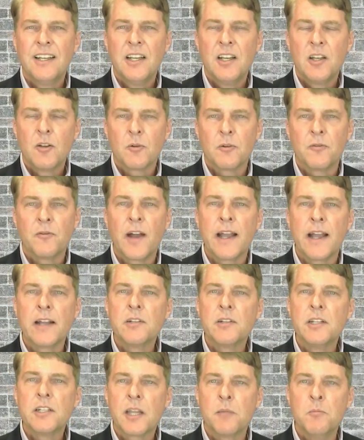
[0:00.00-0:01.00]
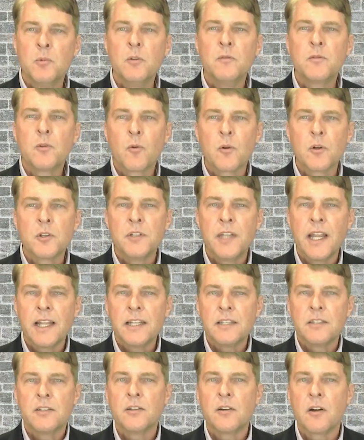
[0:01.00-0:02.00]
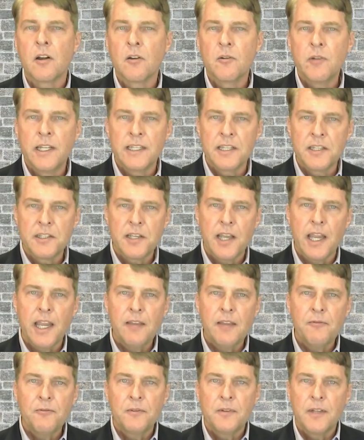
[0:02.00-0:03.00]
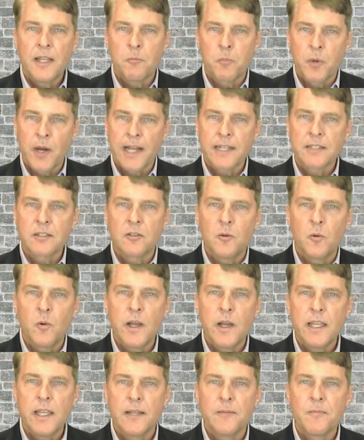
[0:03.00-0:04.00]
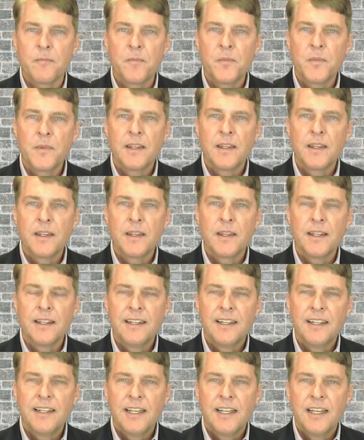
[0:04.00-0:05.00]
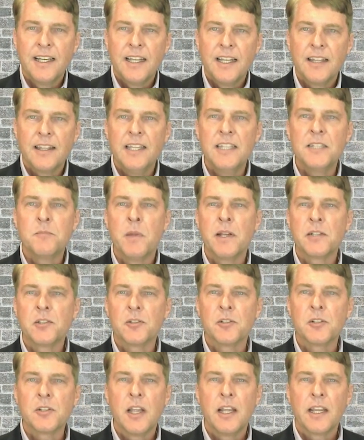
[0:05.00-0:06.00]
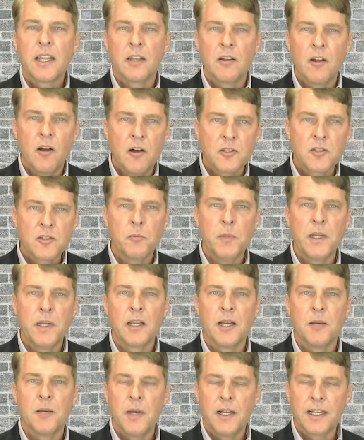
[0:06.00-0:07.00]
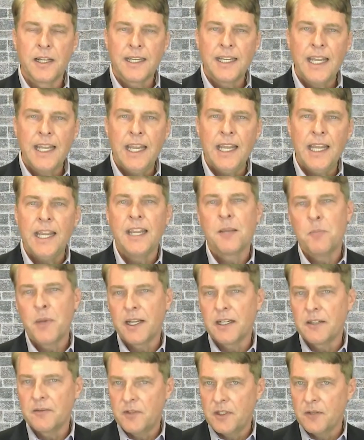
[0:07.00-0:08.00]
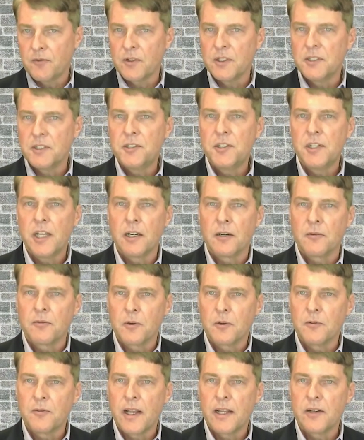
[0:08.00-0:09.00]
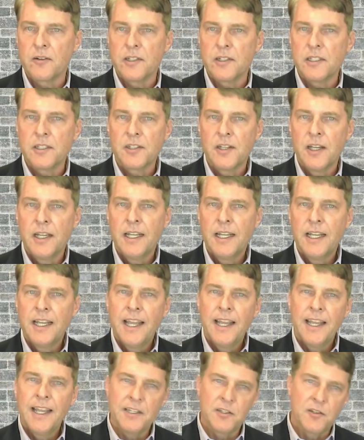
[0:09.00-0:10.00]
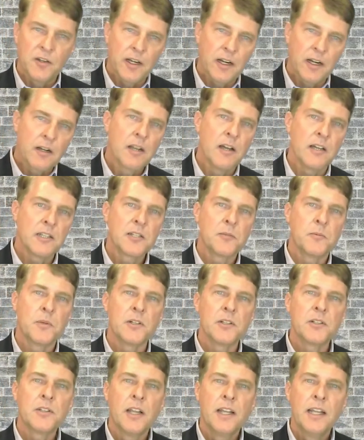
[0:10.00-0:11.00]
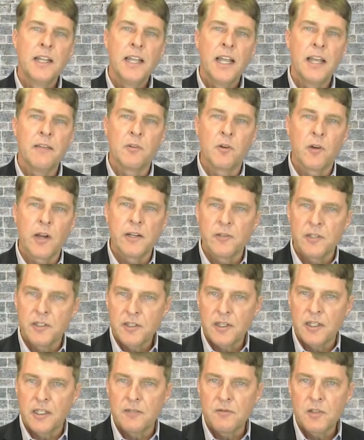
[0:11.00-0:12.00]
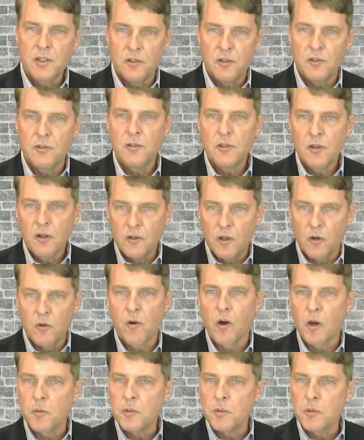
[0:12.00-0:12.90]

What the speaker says: refineries can move towards net zero in a safe and practical way. These measures can also become a key competitive differentiator for refineries, as their customers have greater incentives to use low carbon